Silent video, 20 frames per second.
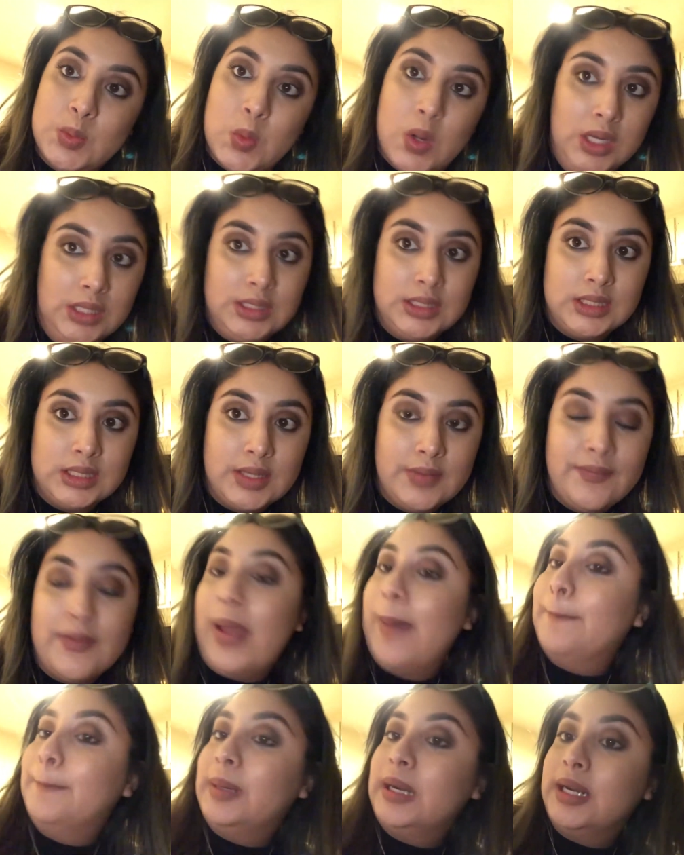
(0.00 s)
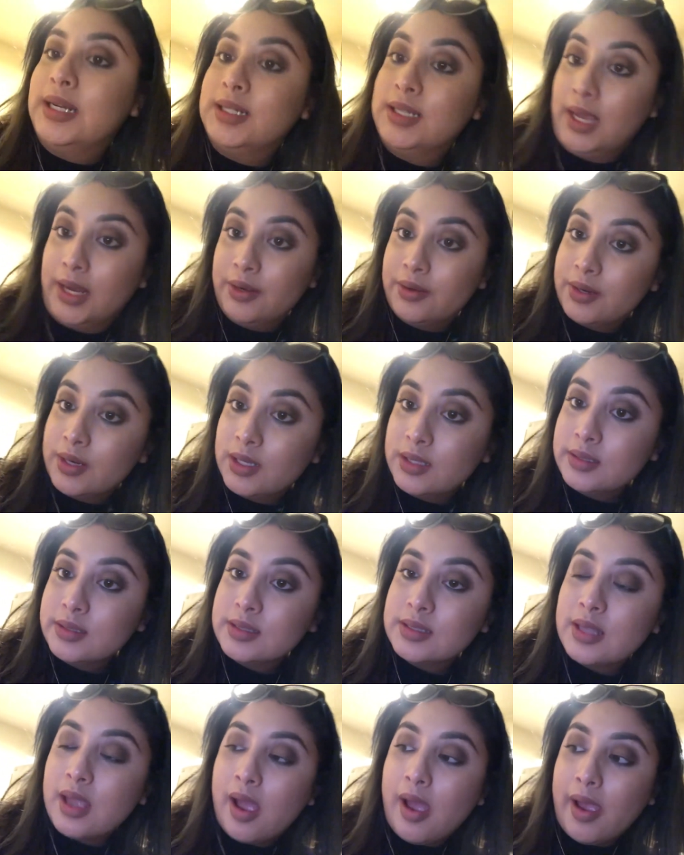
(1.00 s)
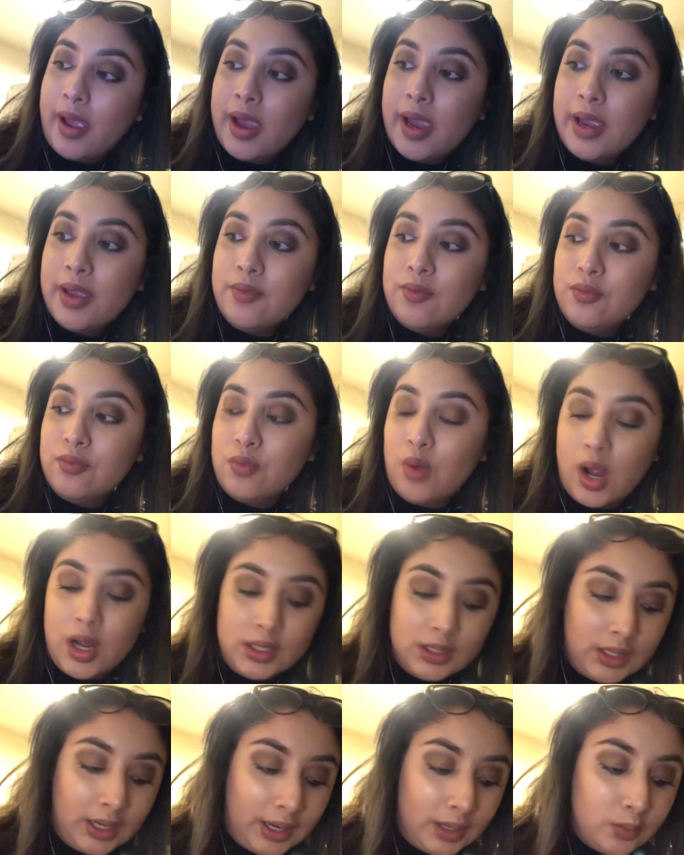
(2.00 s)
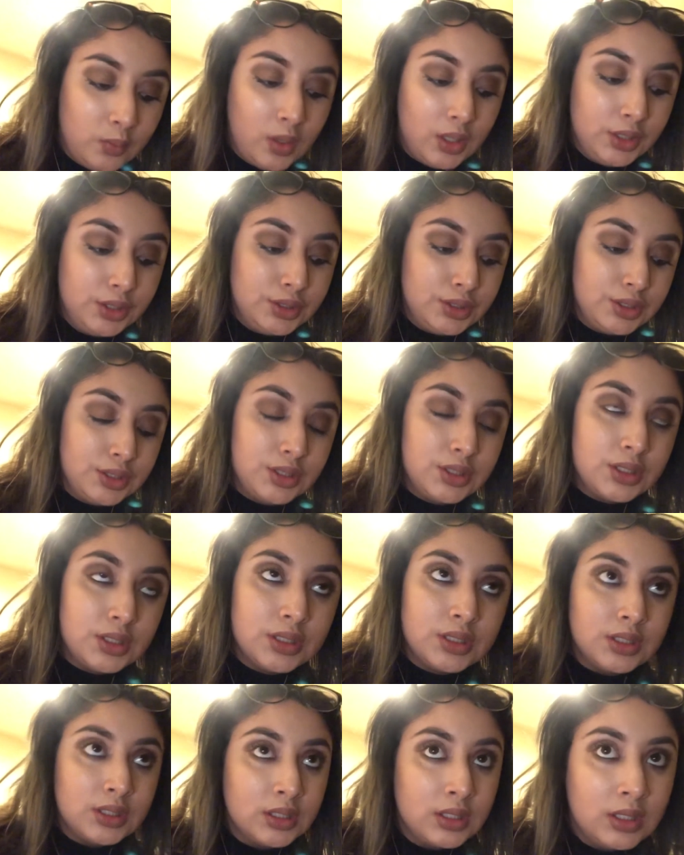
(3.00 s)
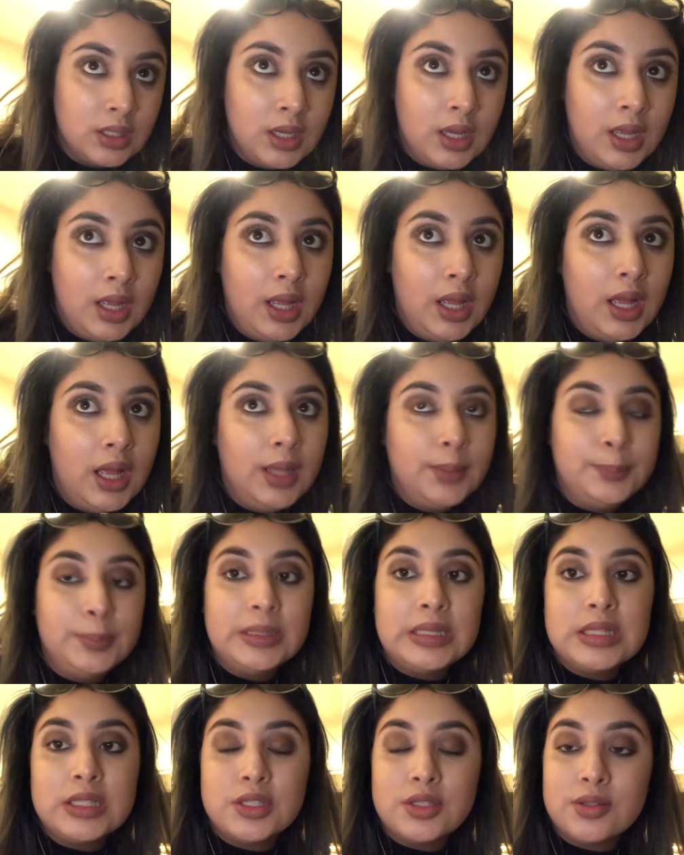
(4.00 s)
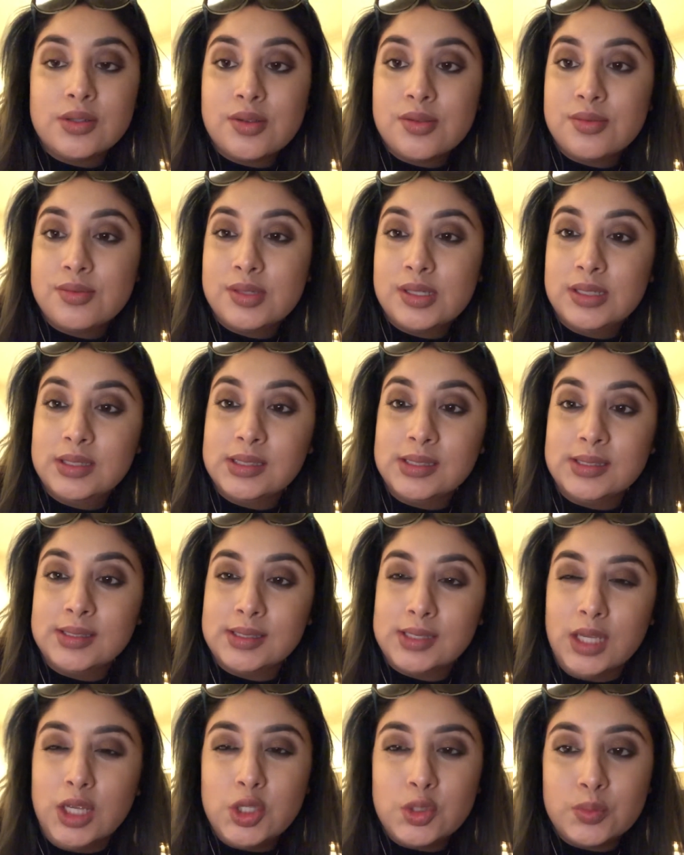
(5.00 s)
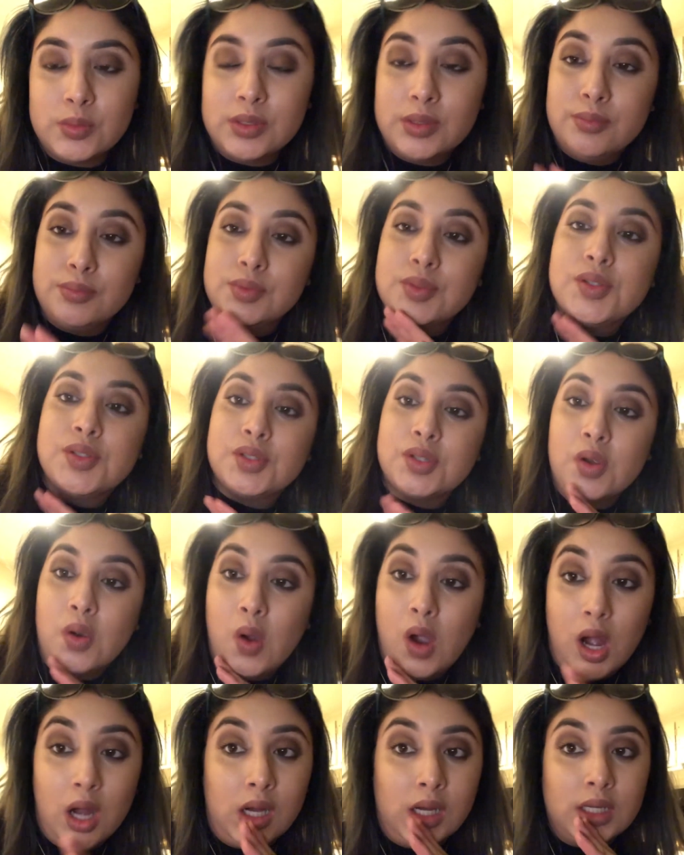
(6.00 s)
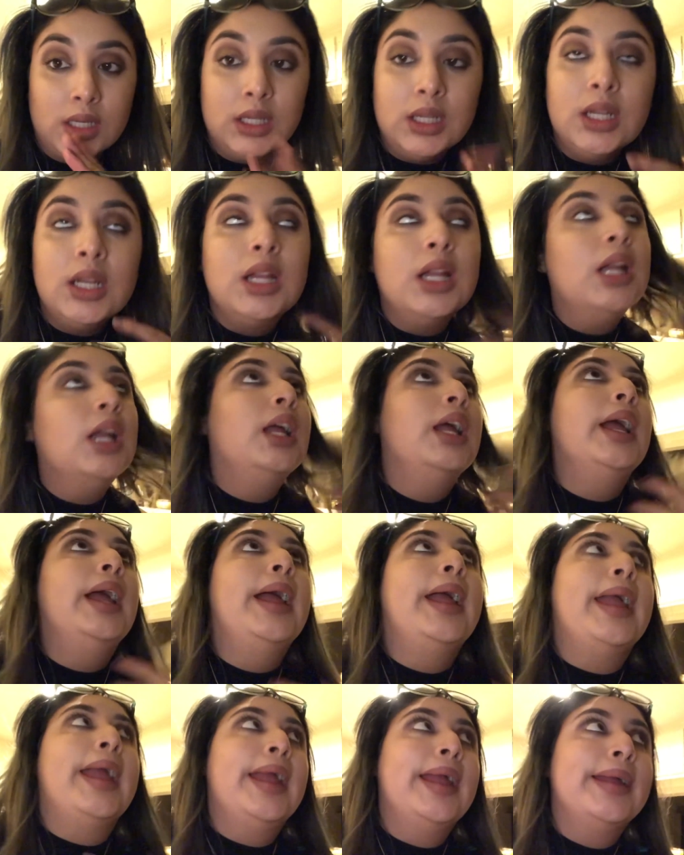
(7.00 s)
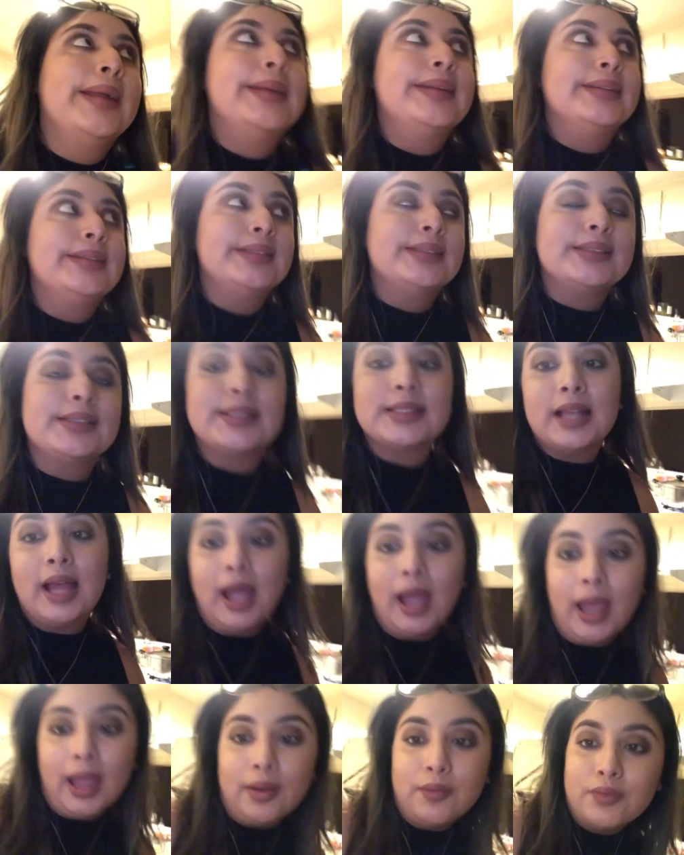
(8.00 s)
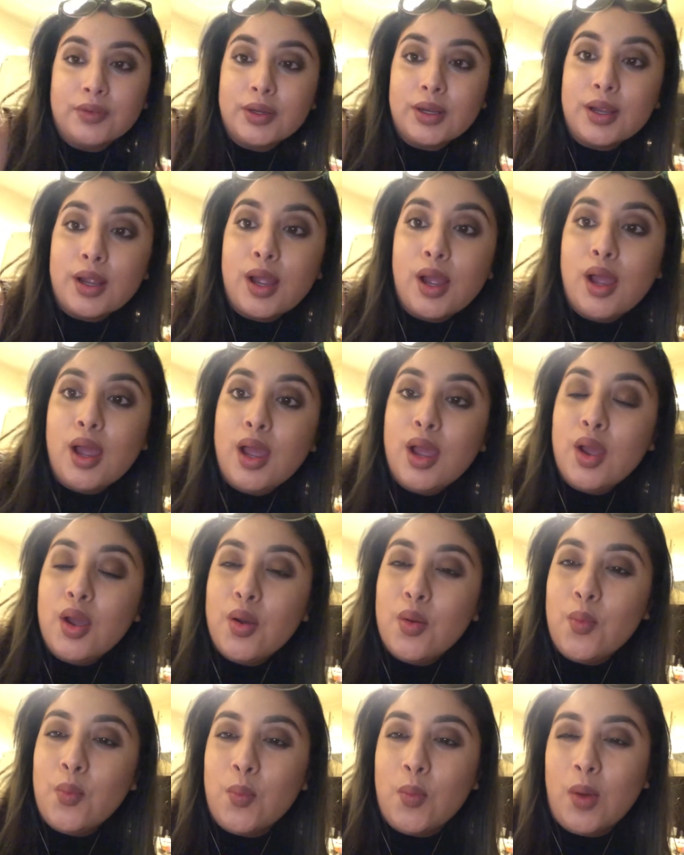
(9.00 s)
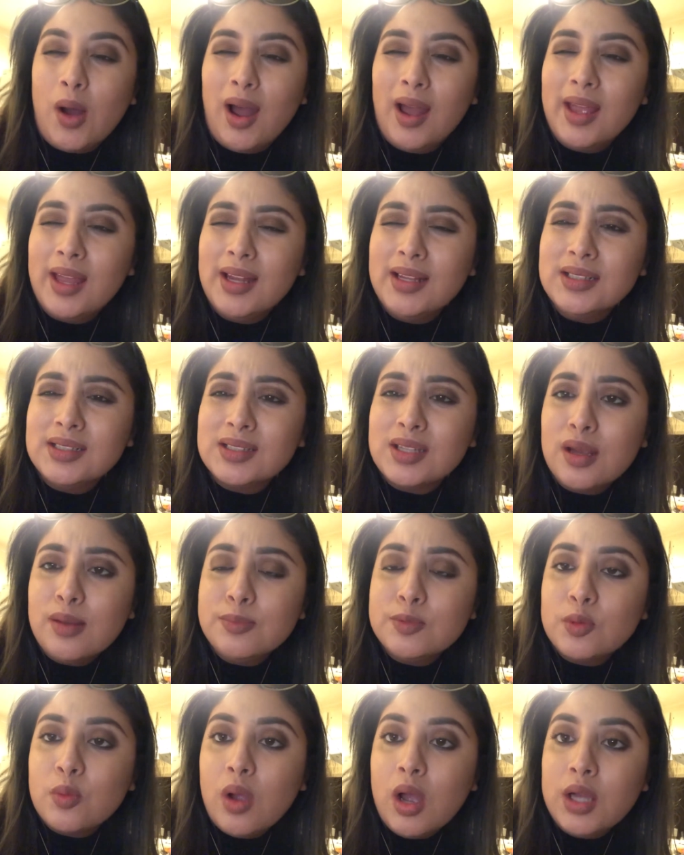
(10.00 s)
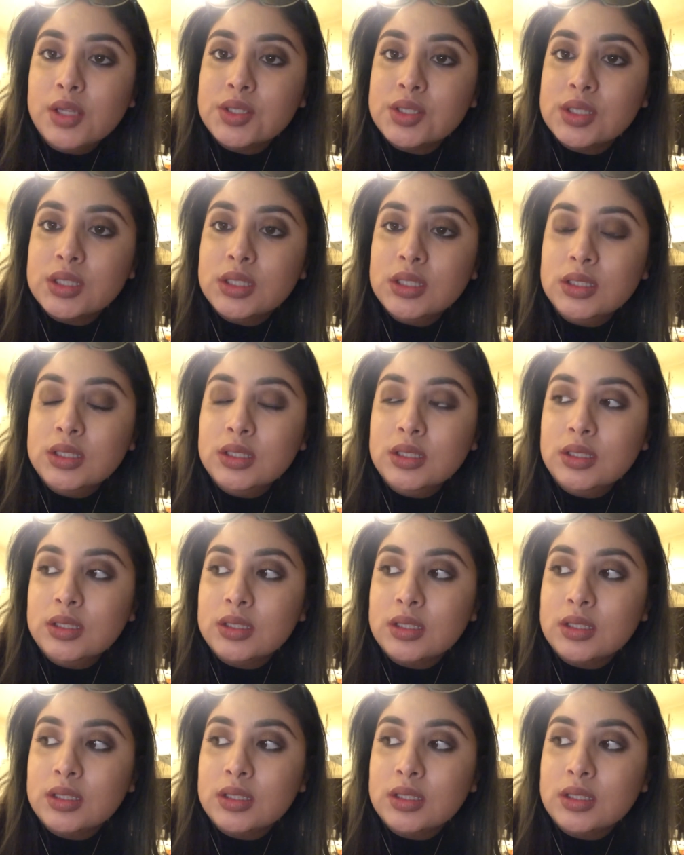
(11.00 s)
Watched some Vampire Diaries. I wa I watched up until season 6 when it was still on and I forgot why I stopped watching.